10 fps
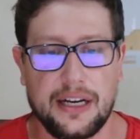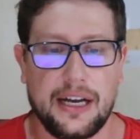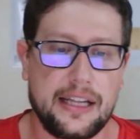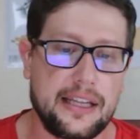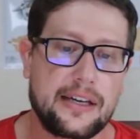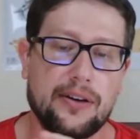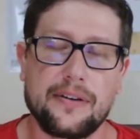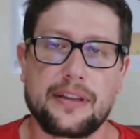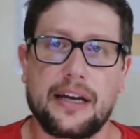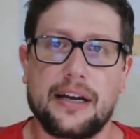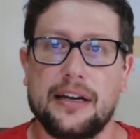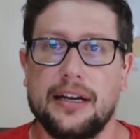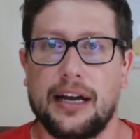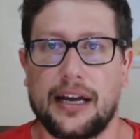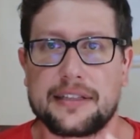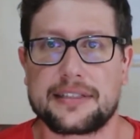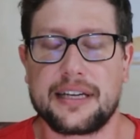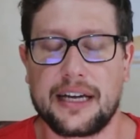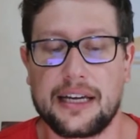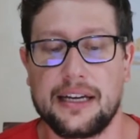and they go there and
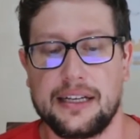say,